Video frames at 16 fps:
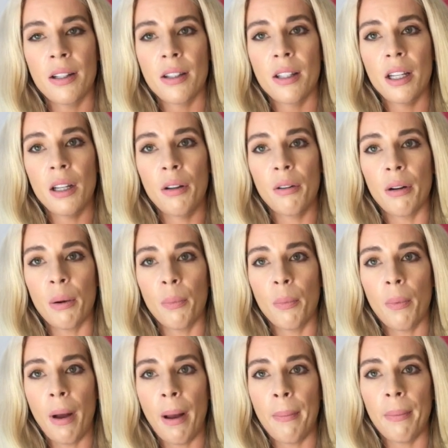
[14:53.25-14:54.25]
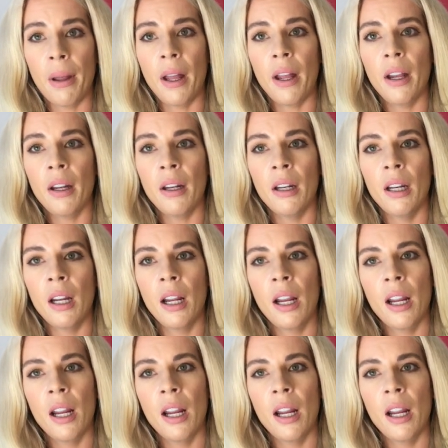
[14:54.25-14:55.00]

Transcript: secret weapon